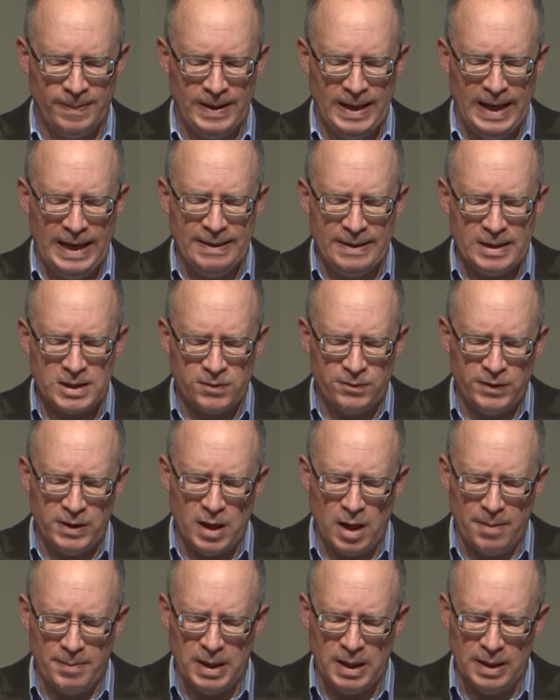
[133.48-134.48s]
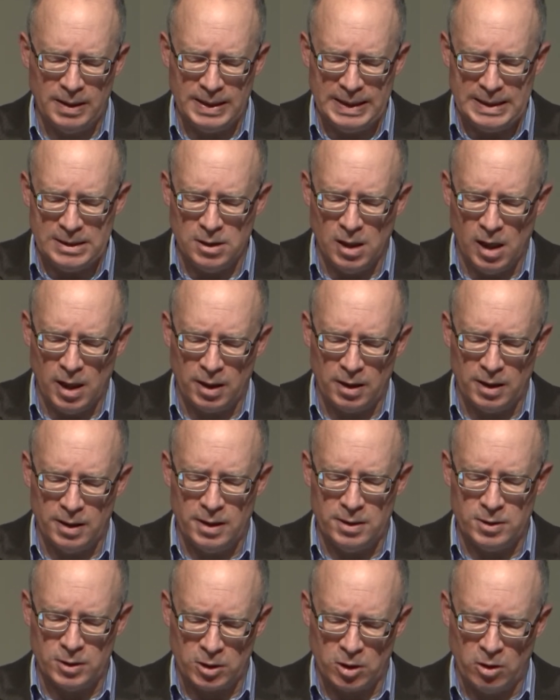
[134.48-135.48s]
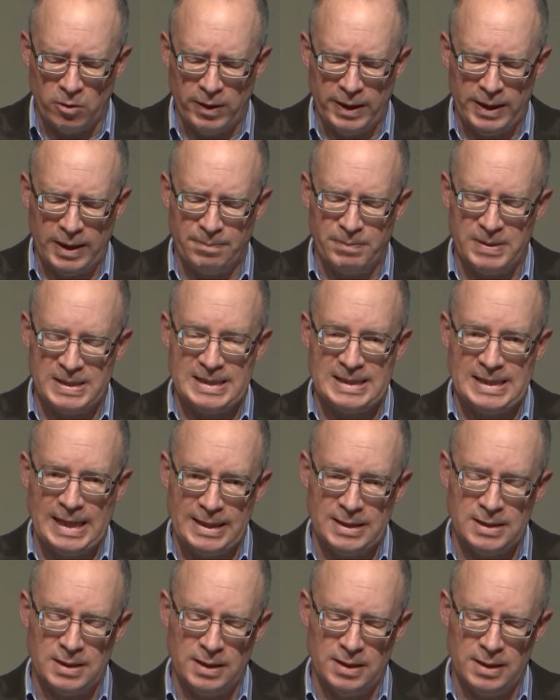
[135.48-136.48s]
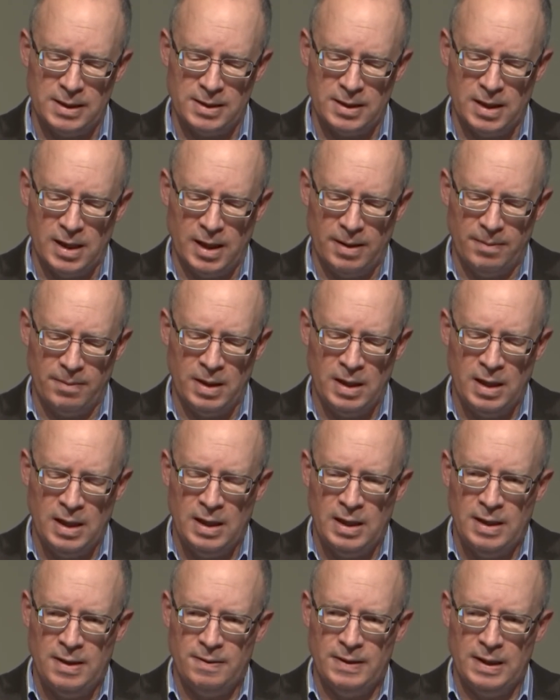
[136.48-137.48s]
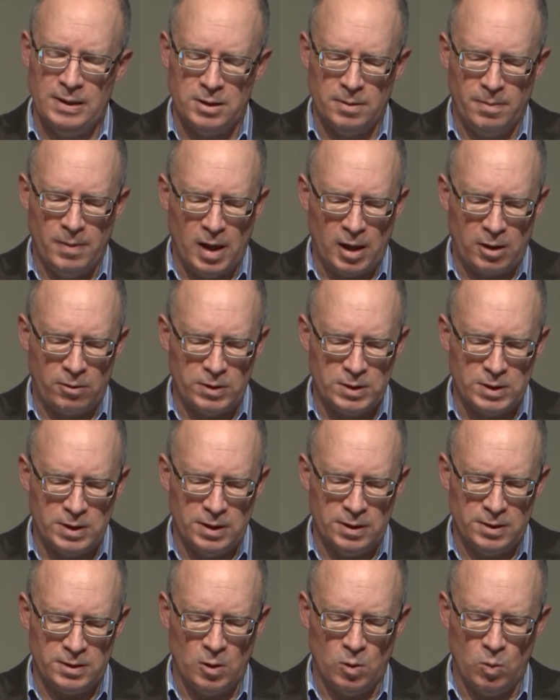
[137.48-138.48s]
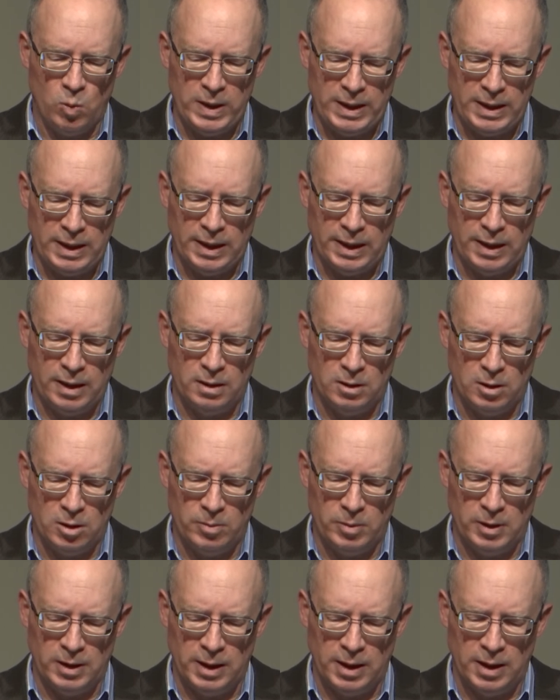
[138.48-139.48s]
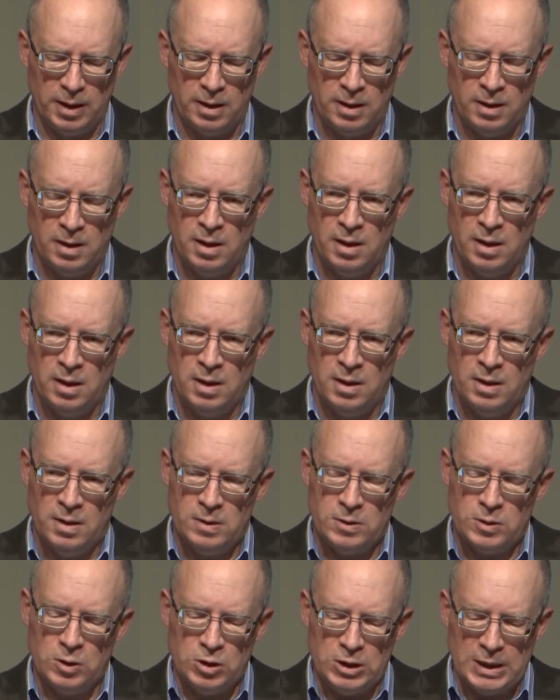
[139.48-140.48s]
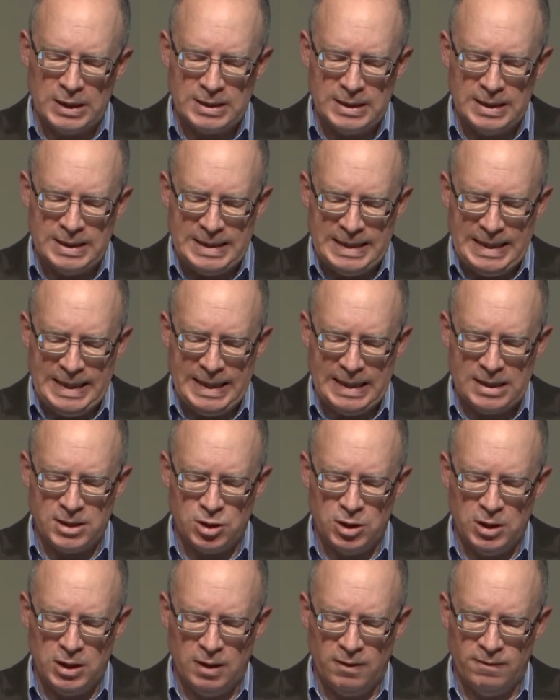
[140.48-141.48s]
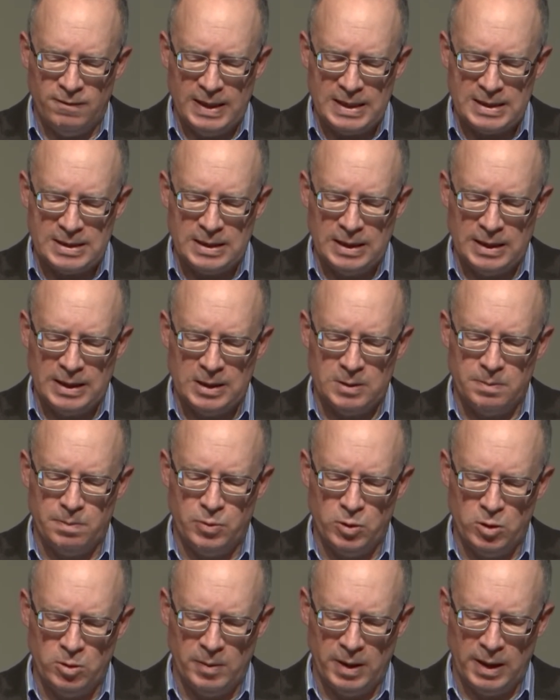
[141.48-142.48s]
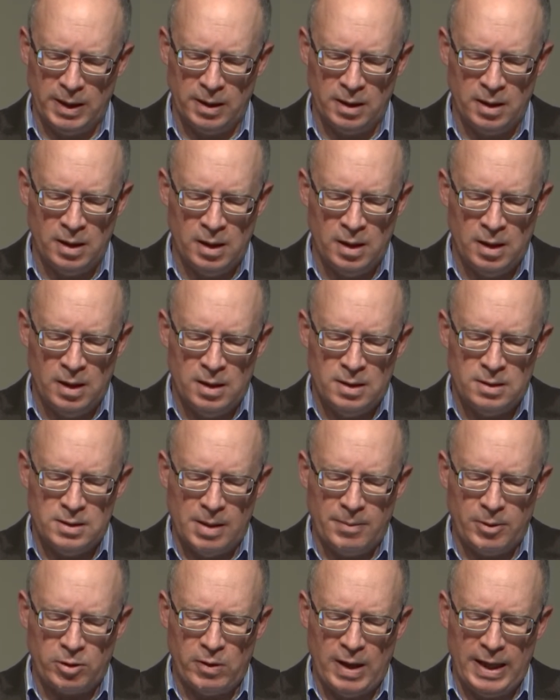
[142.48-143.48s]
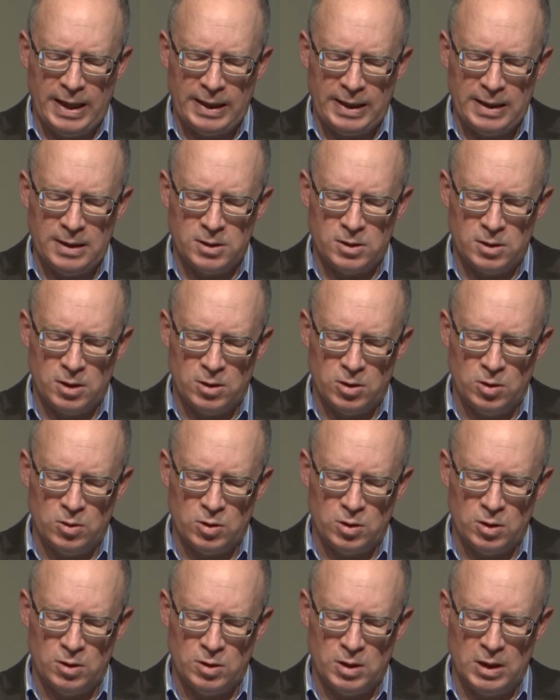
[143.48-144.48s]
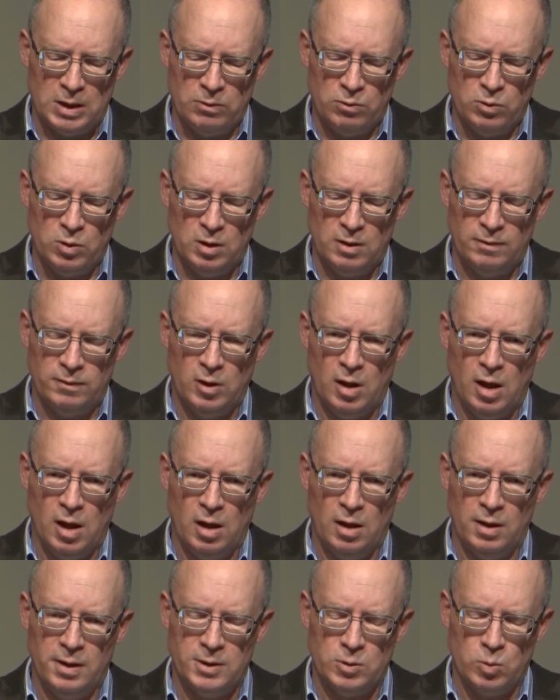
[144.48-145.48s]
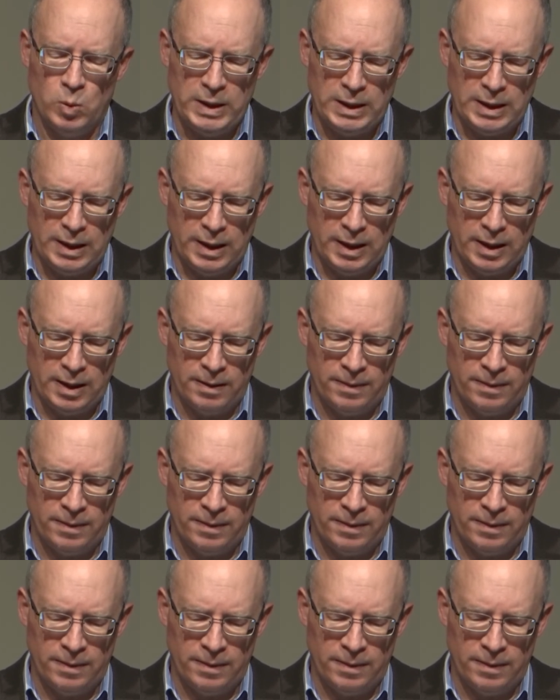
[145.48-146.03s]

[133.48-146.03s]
And this phenomenon is occurring at precisely the time that democracies are weakening globally. So just as ESG investing is booming, democratic institutions and the rule of law is weakening.